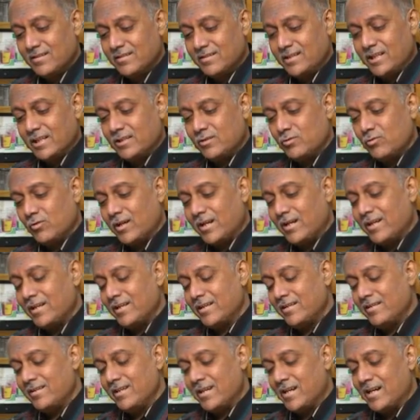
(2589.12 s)

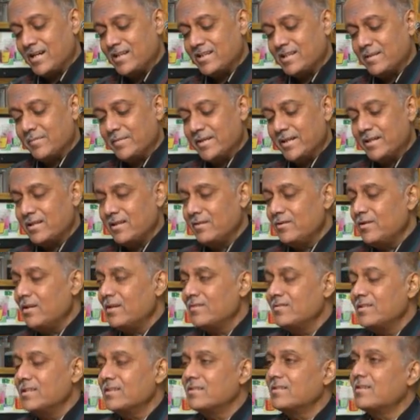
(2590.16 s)
Tyaktva yadyasi Maithili. You
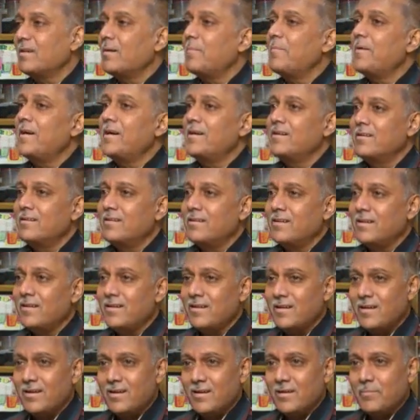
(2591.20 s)
have just abandoned
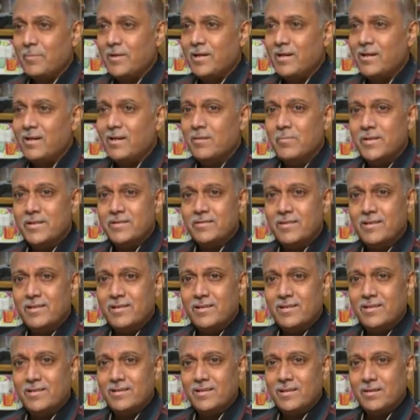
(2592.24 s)

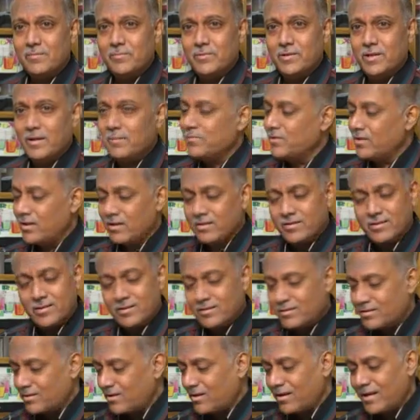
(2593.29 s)
Maithili and come. I am not
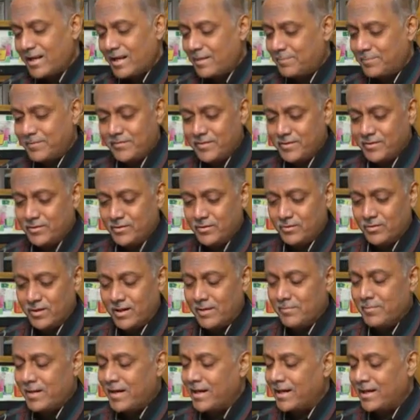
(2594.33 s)
at all happy with you.
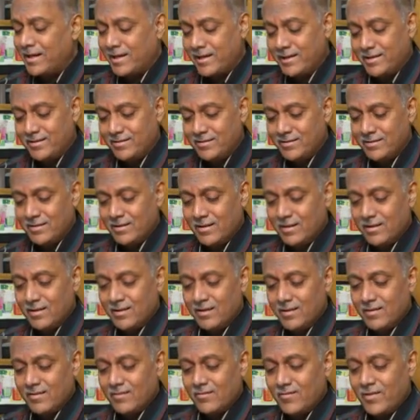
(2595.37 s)
I am angry.
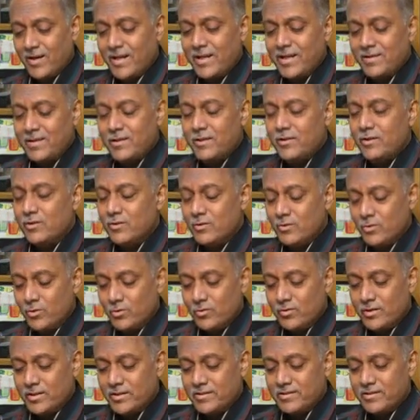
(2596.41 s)
Why did you
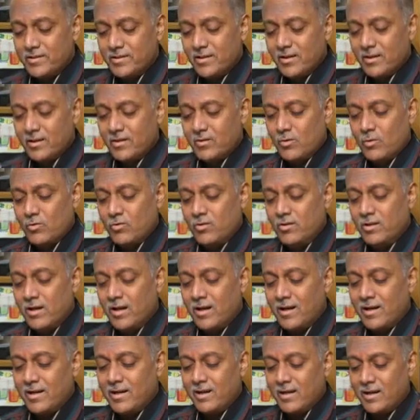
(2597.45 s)
do this?
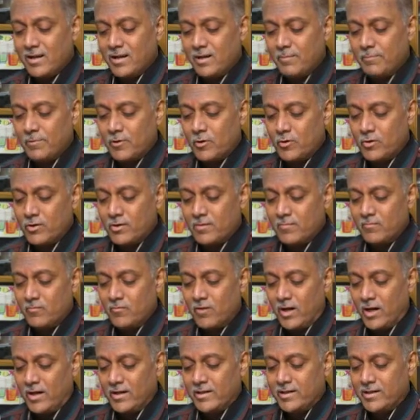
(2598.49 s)
Kruddhaya parusham
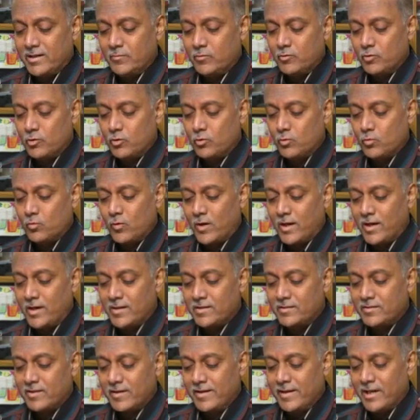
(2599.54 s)
vakyam
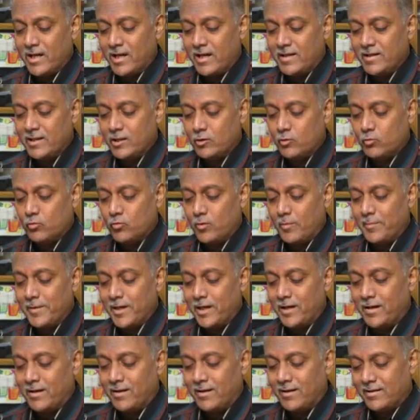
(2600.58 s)
shrutva striyayatvam
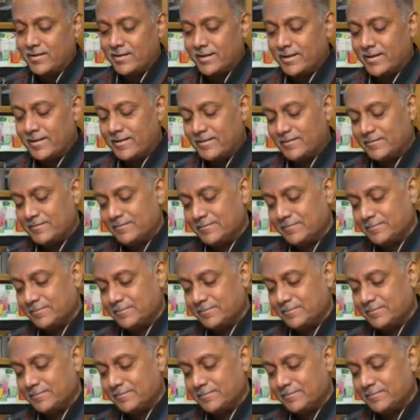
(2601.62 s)
ihagata.